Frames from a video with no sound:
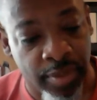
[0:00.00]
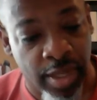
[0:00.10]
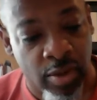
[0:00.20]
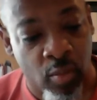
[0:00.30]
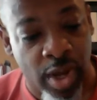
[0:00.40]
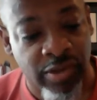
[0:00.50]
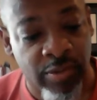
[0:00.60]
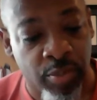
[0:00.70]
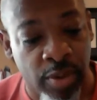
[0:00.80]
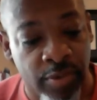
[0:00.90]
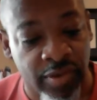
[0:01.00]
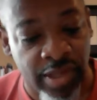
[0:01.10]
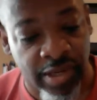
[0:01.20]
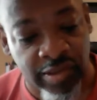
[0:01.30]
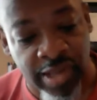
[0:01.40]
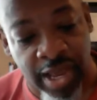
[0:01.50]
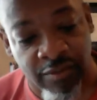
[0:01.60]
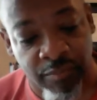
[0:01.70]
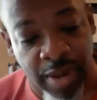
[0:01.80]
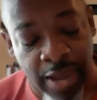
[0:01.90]
and the white supremacy inside
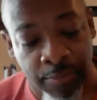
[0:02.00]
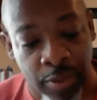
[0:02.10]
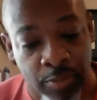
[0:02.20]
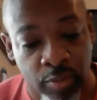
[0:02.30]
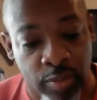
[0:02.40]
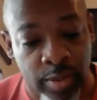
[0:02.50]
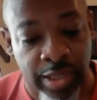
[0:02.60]
of black people